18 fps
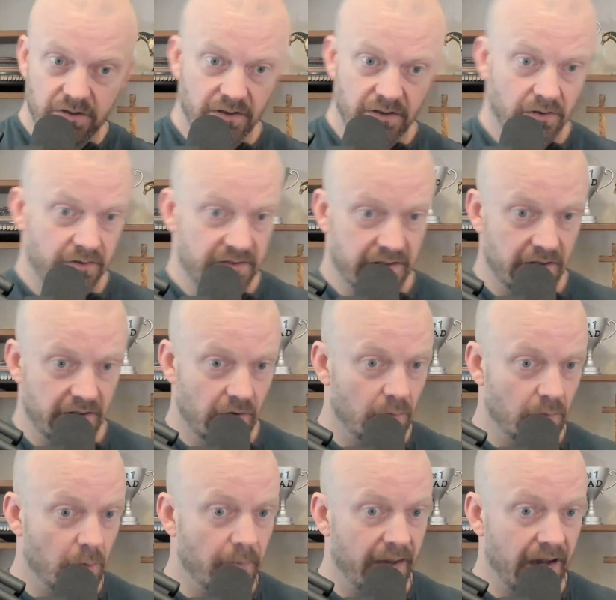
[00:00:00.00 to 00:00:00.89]
They looked at
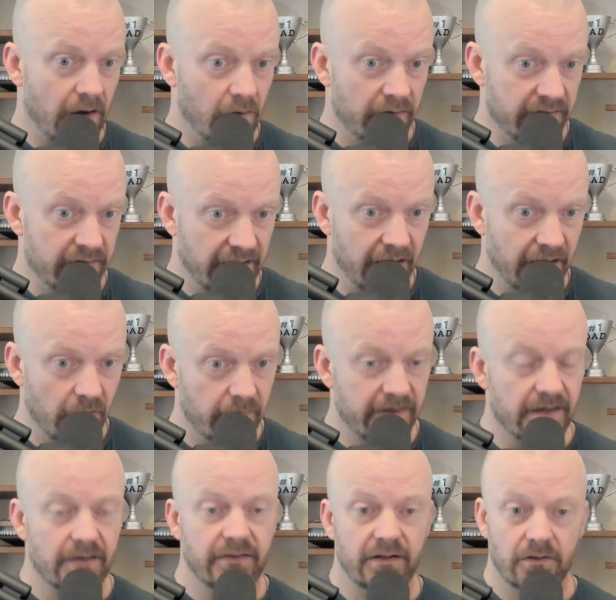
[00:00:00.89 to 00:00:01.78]
irritable bowel and
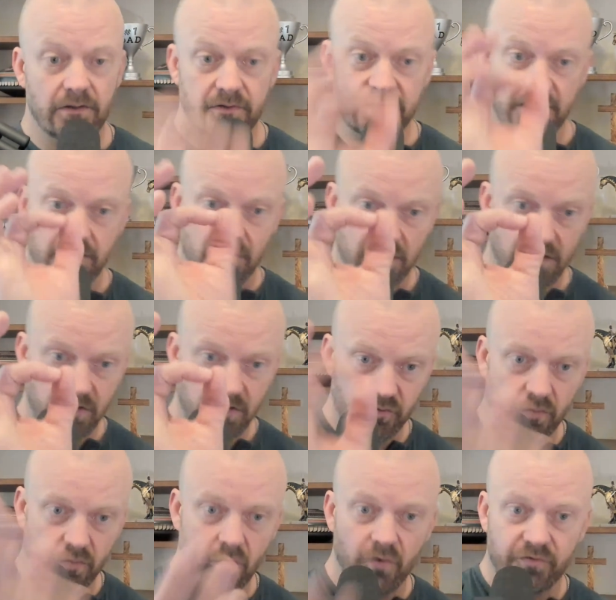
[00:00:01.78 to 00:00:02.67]
diarrhea, and they looked at
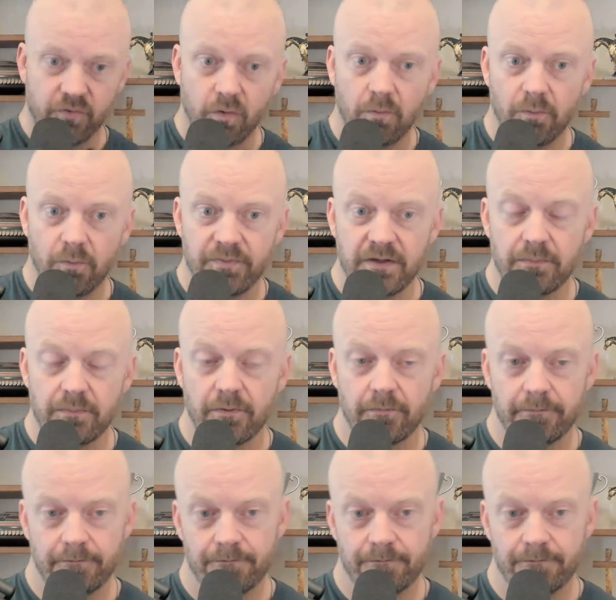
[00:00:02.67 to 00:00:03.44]
controls, normal people.